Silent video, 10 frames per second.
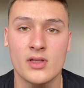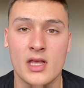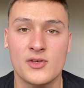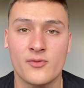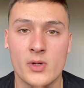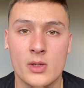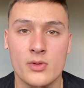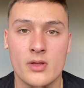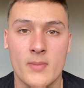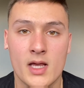less frequent
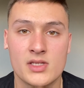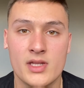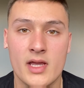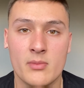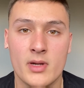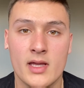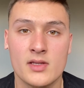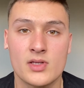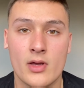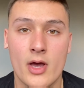than my steak
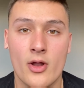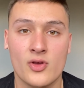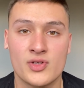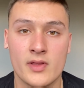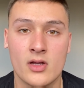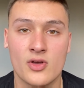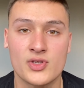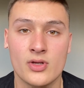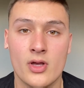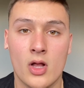bakes, and also they cost
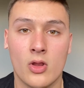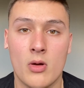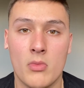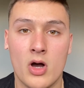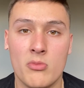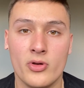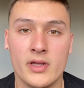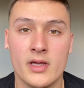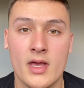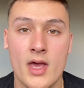a lot more
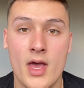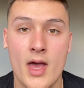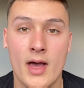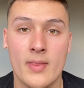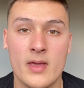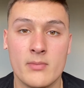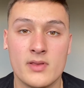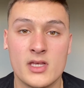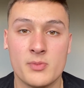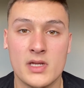money, and
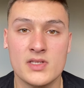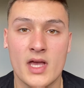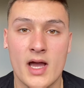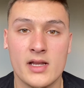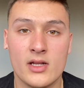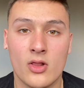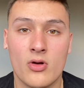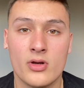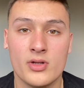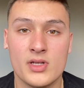this means that I need a
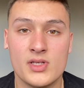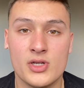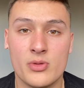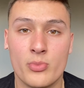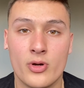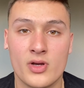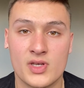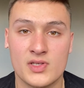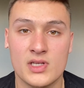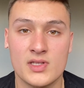longer decision
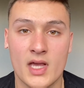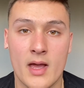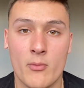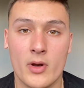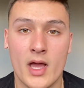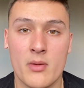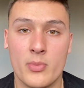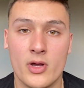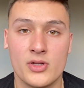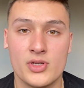processing time when I am
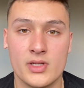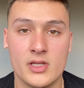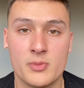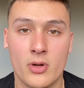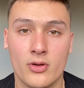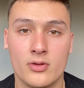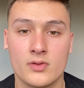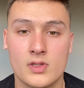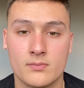purchasing this product.